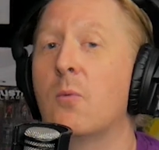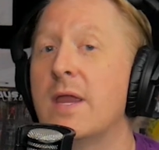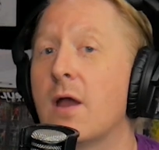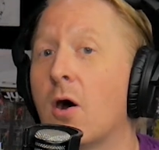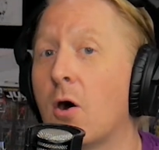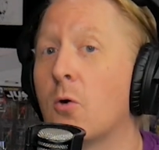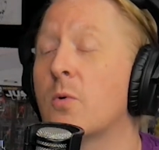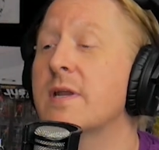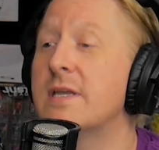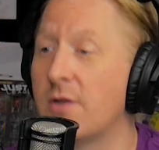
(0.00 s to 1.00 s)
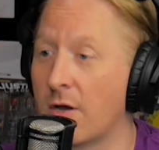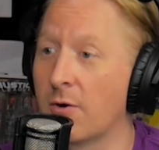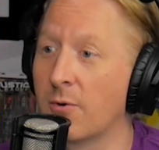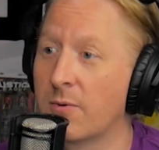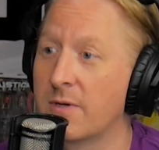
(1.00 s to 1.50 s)
we already
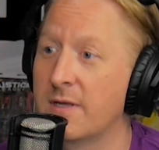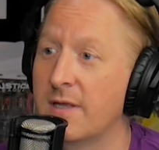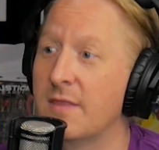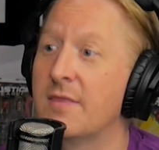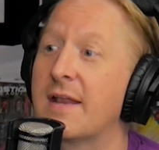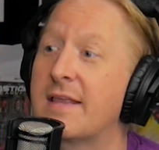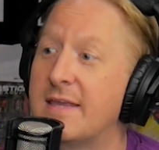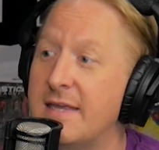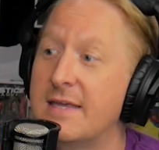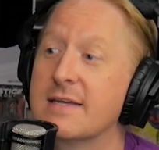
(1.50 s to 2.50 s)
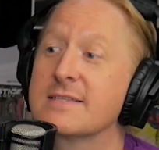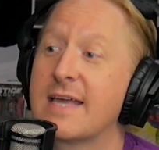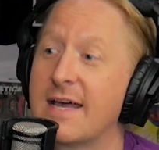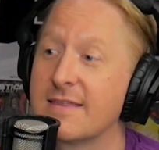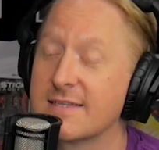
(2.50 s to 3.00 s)
know that he has
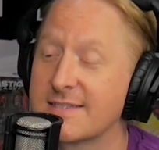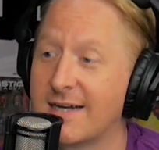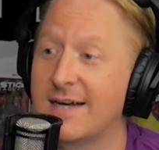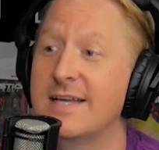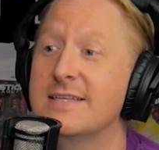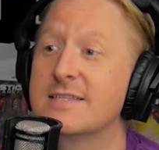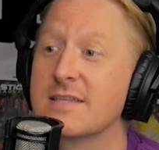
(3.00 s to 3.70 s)
had the ties